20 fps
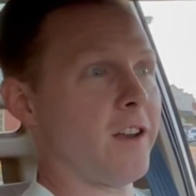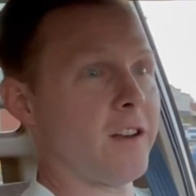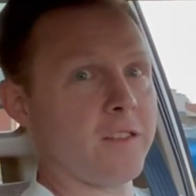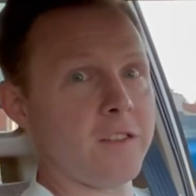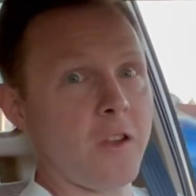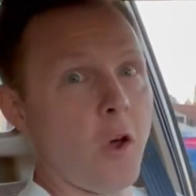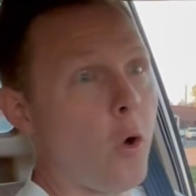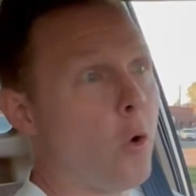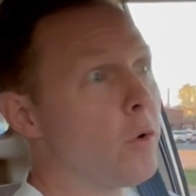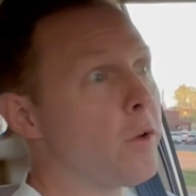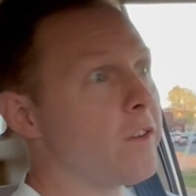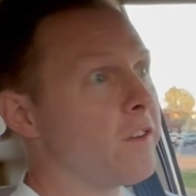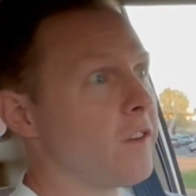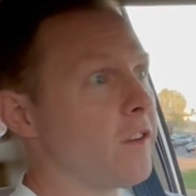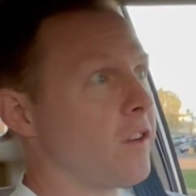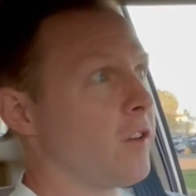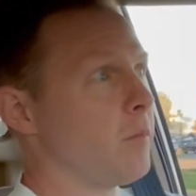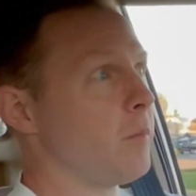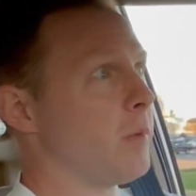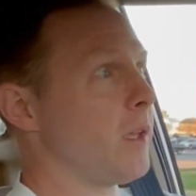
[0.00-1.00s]
as cold as it
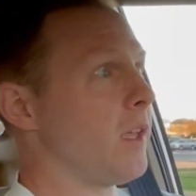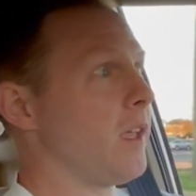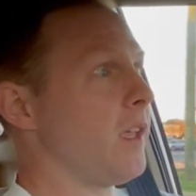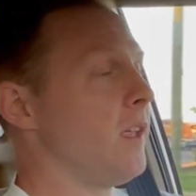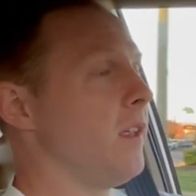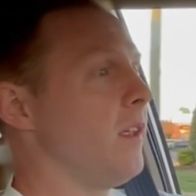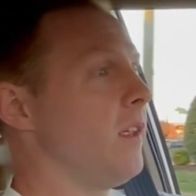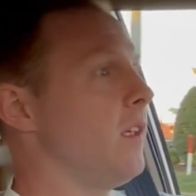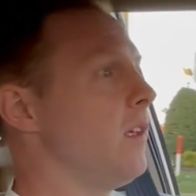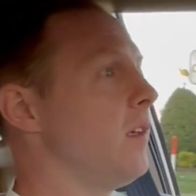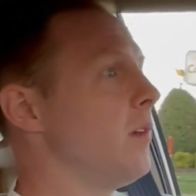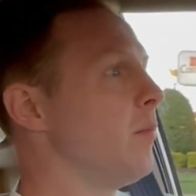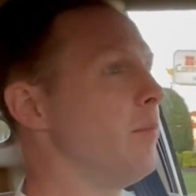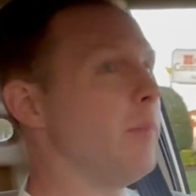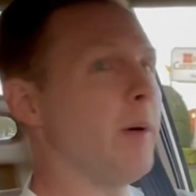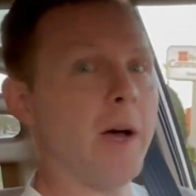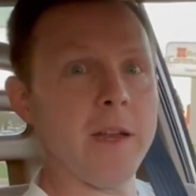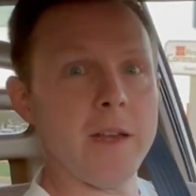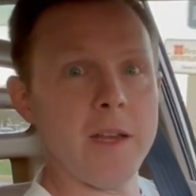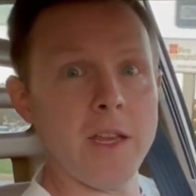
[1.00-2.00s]
could be,
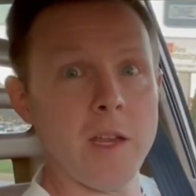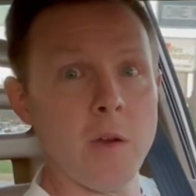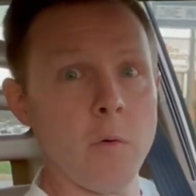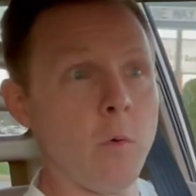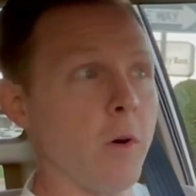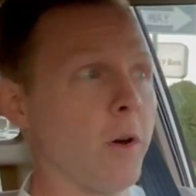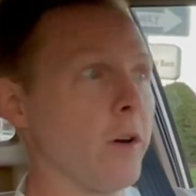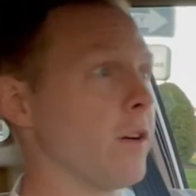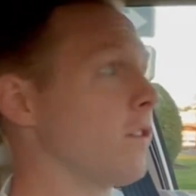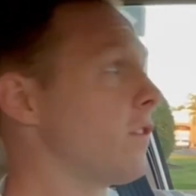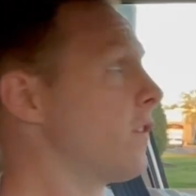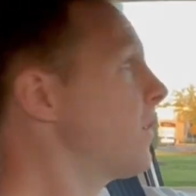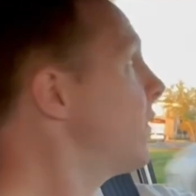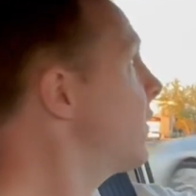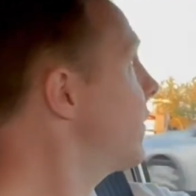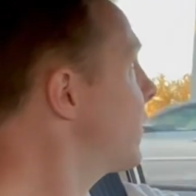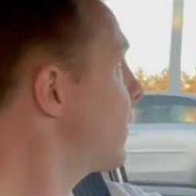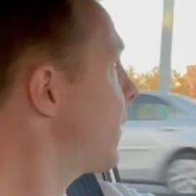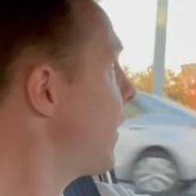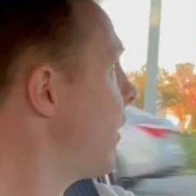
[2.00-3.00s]
but it works.
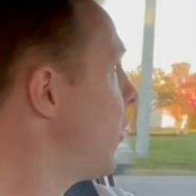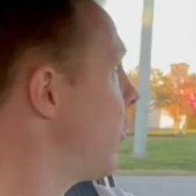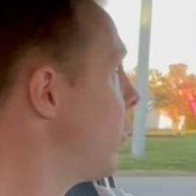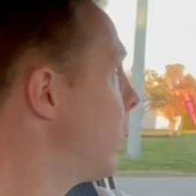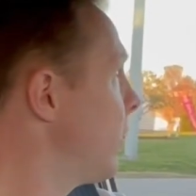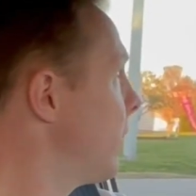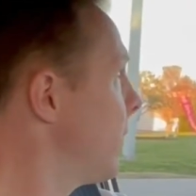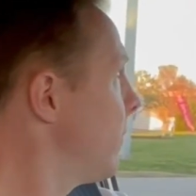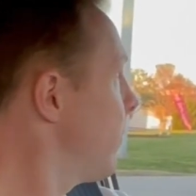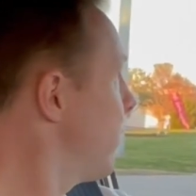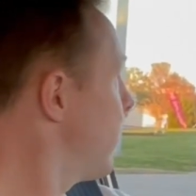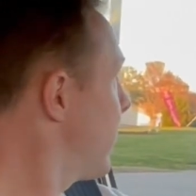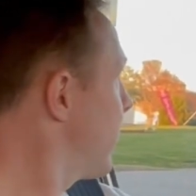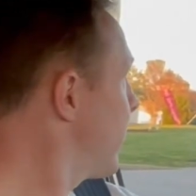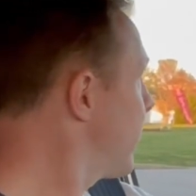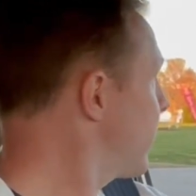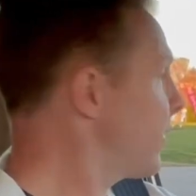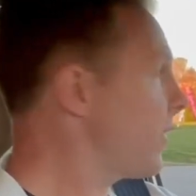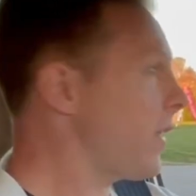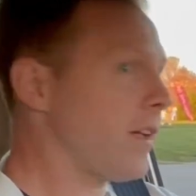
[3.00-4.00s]
So
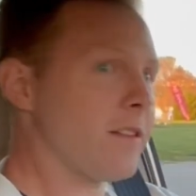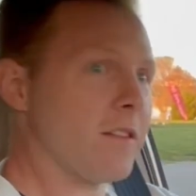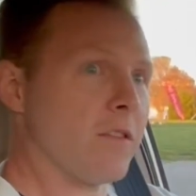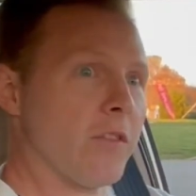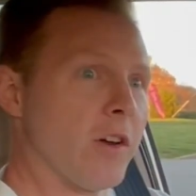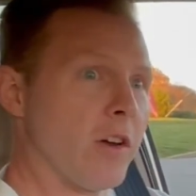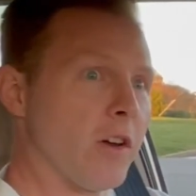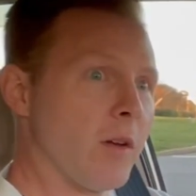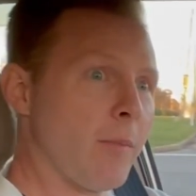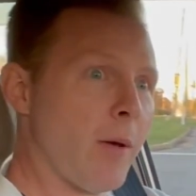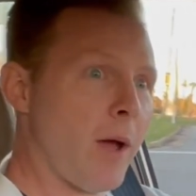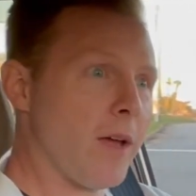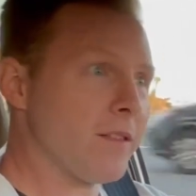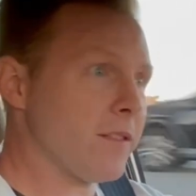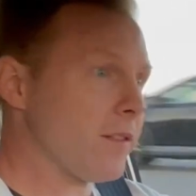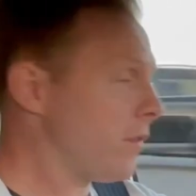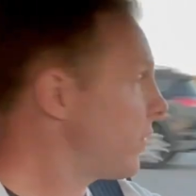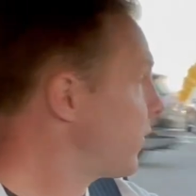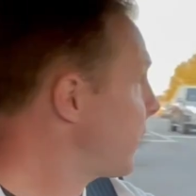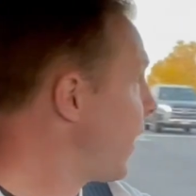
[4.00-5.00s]
that's a very
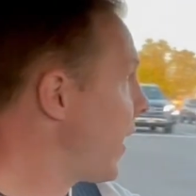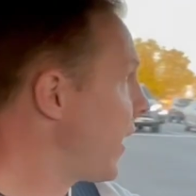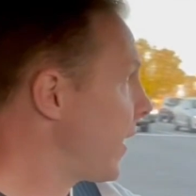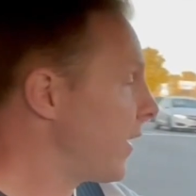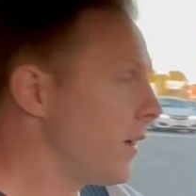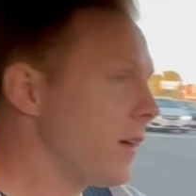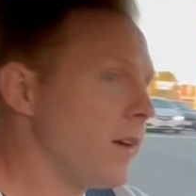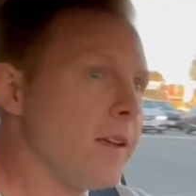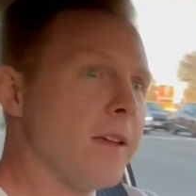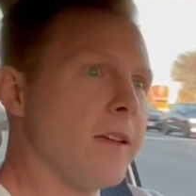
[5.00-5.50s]
positive sign.